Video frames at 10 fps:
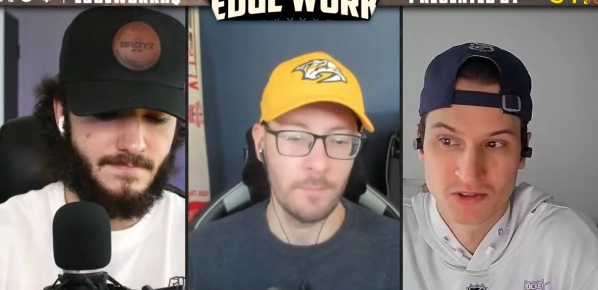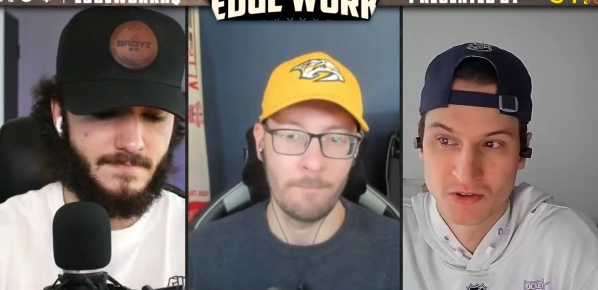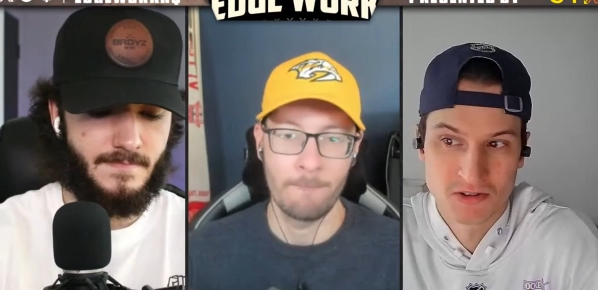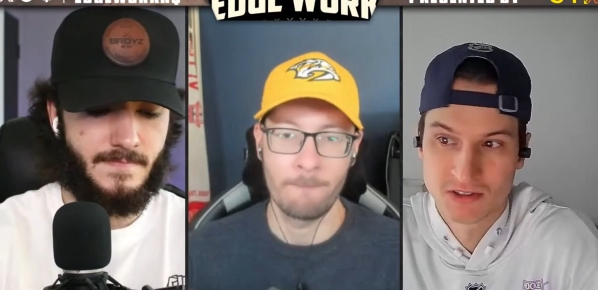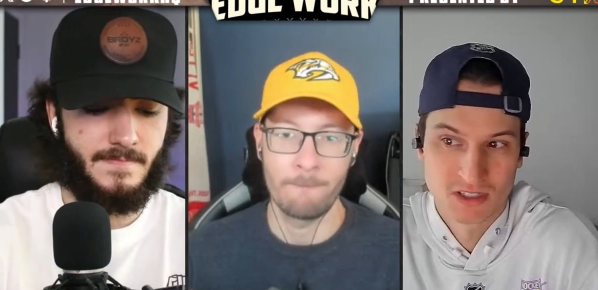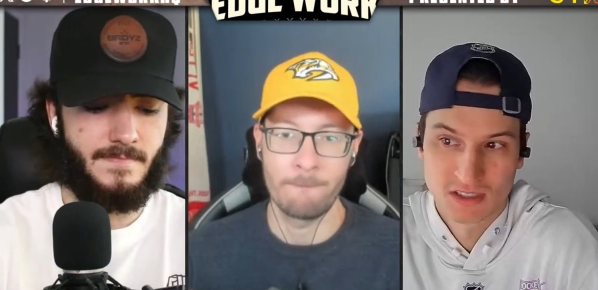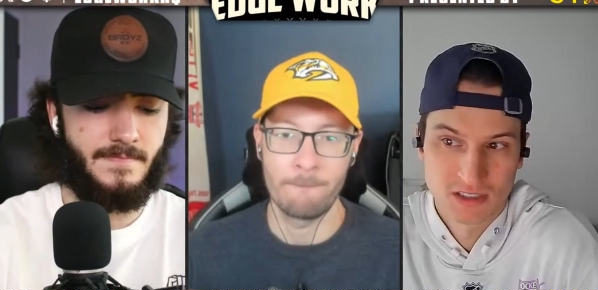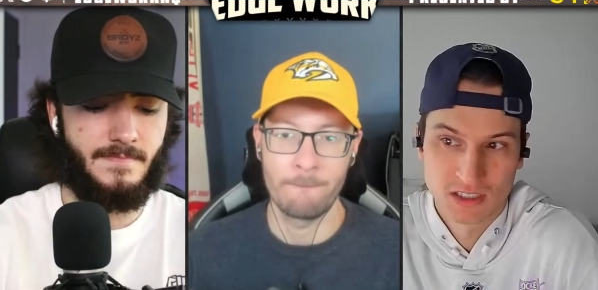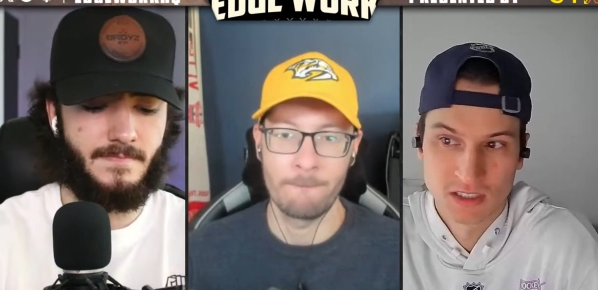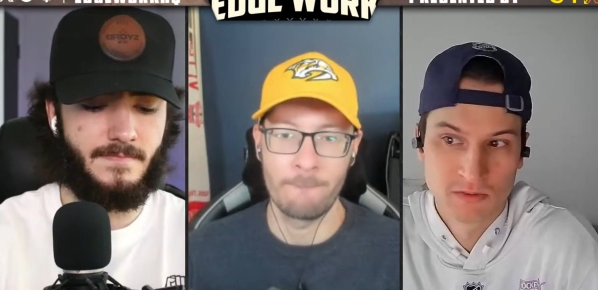Speaker 1: scored
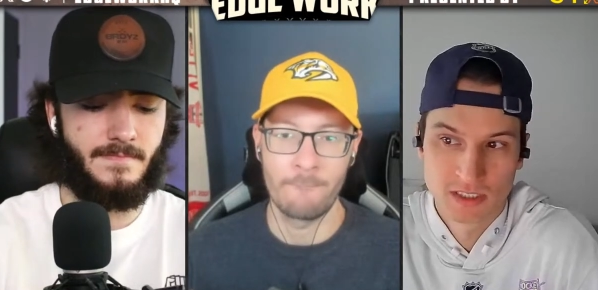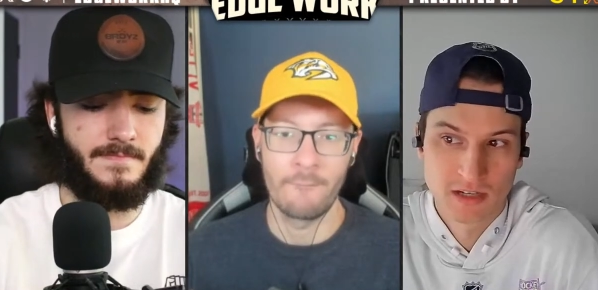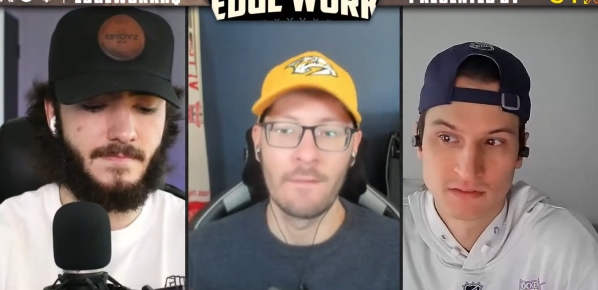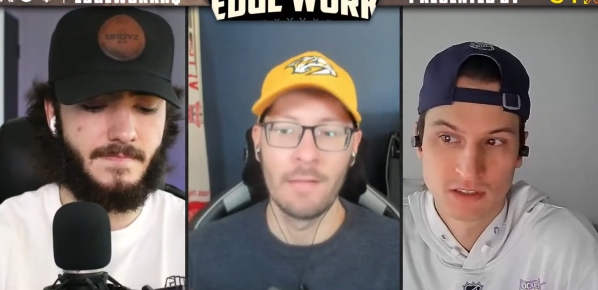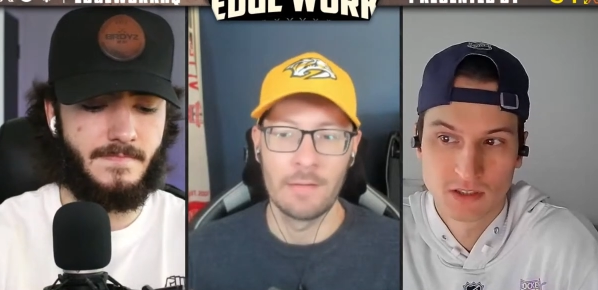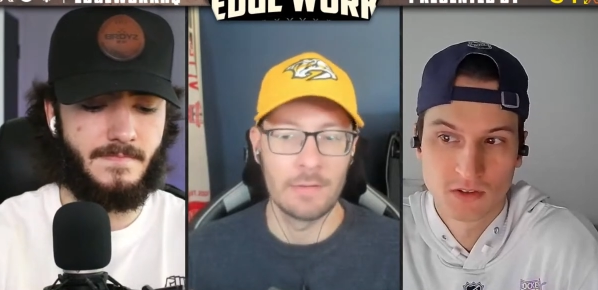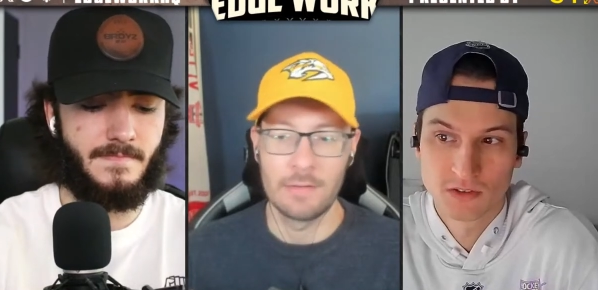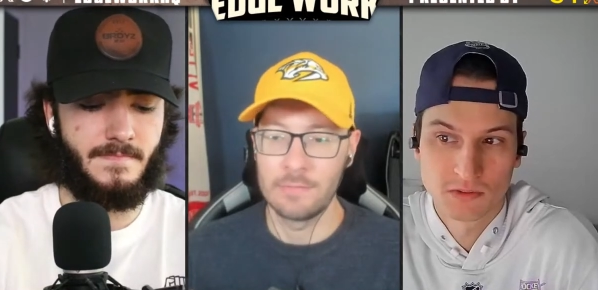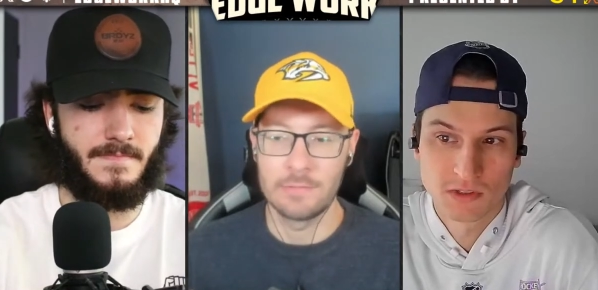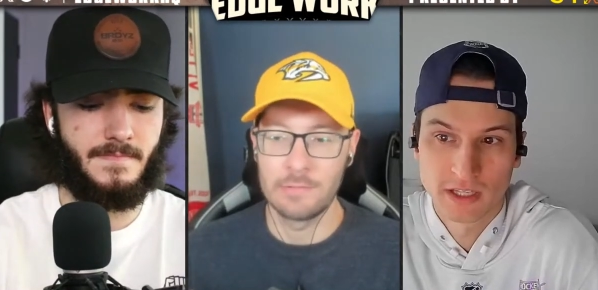sixty. He was definitely the
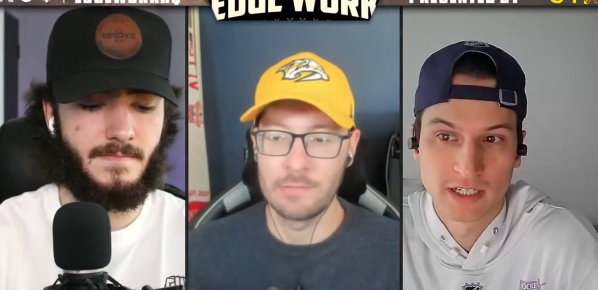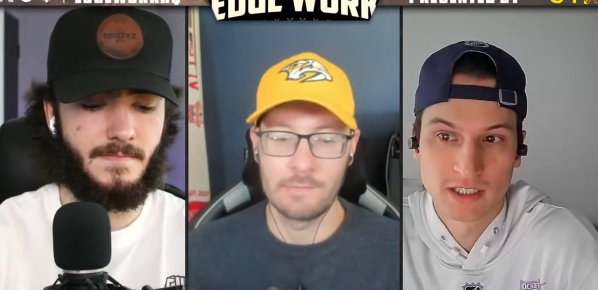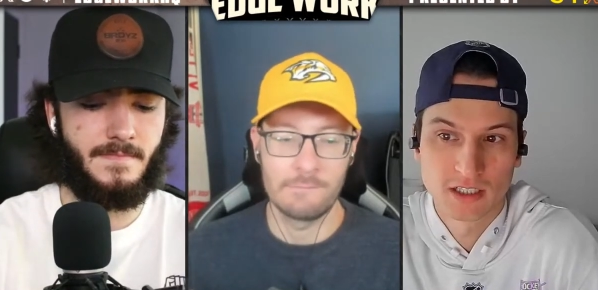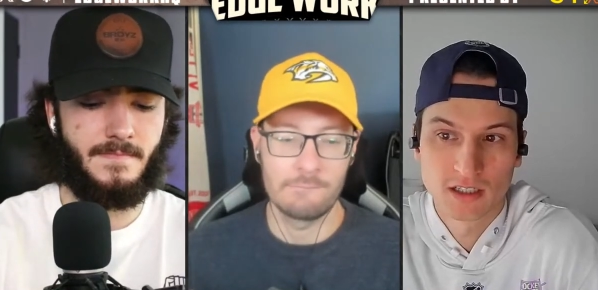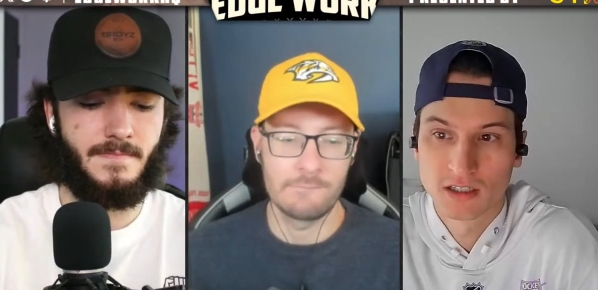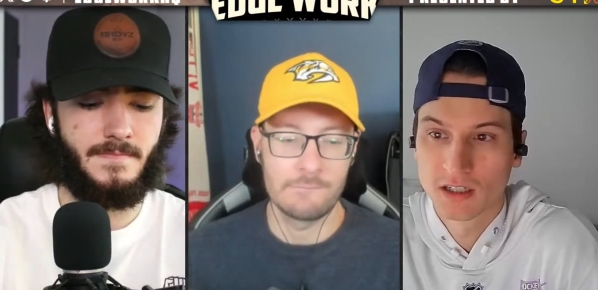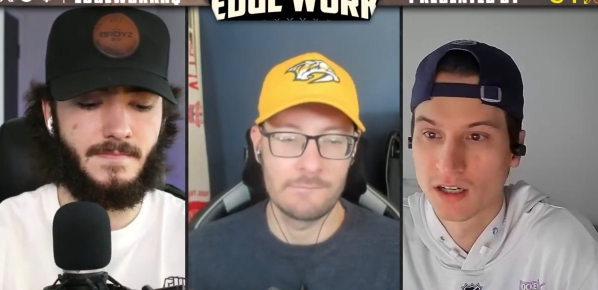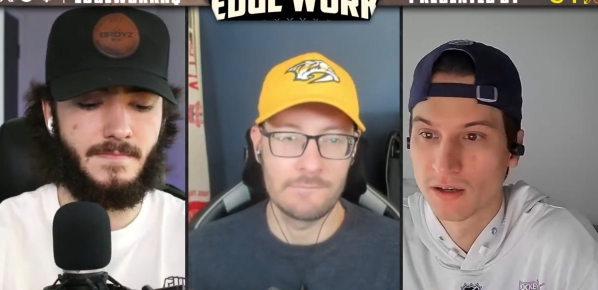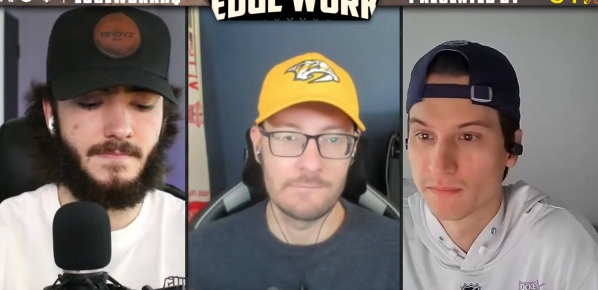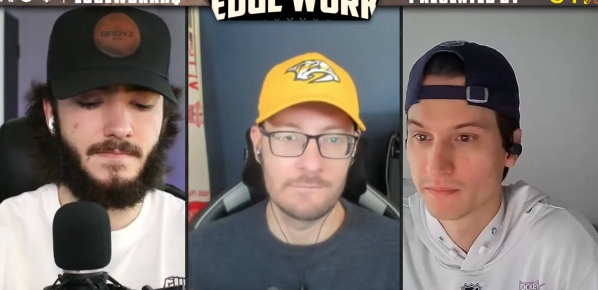only one that year.
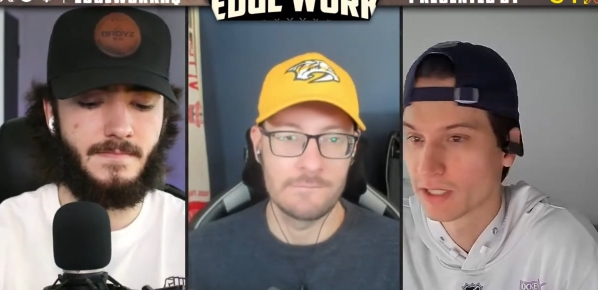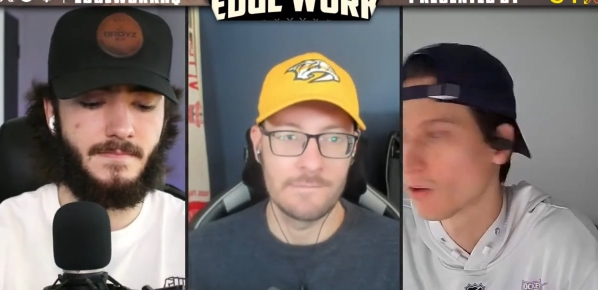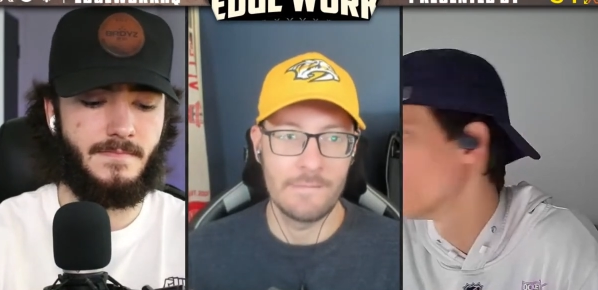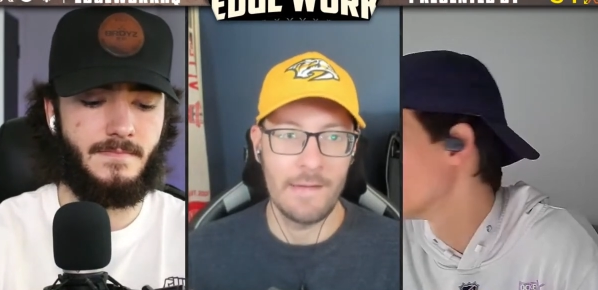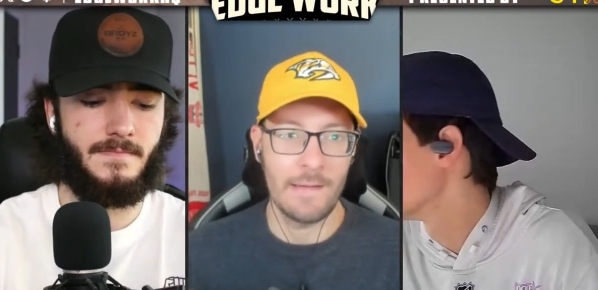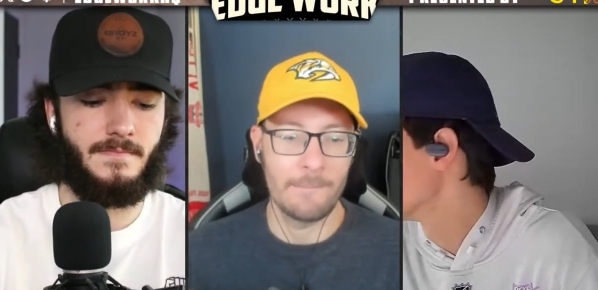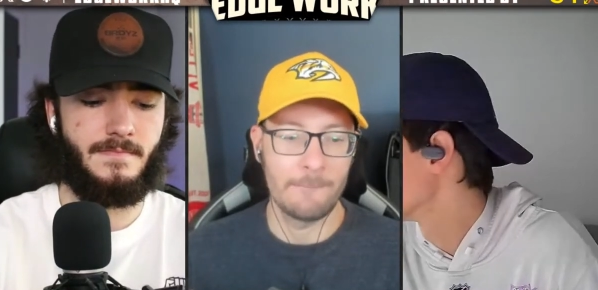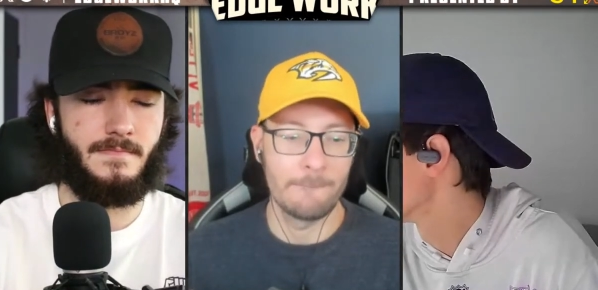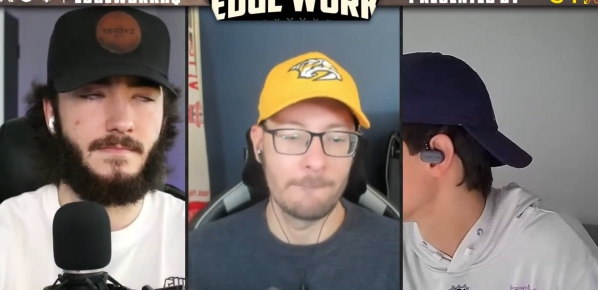Um, like Ovi yeah. didn't do it or